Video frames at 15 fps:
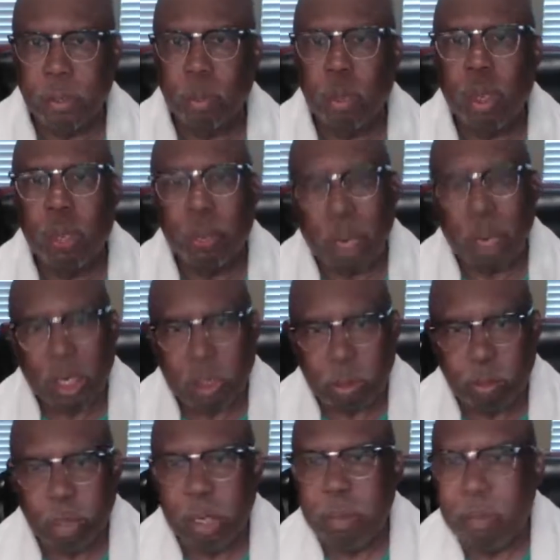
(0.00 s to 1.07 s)
we must
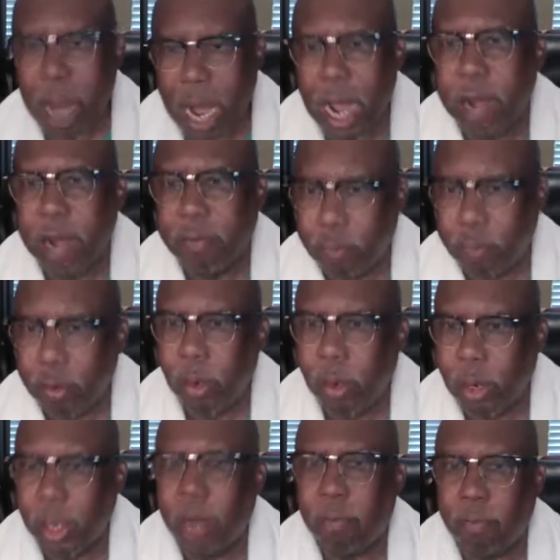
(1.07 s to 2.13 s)
be
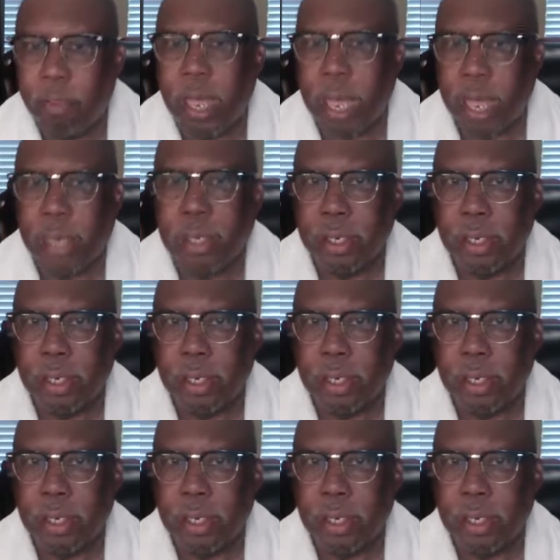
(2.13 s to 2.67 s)
mindful of that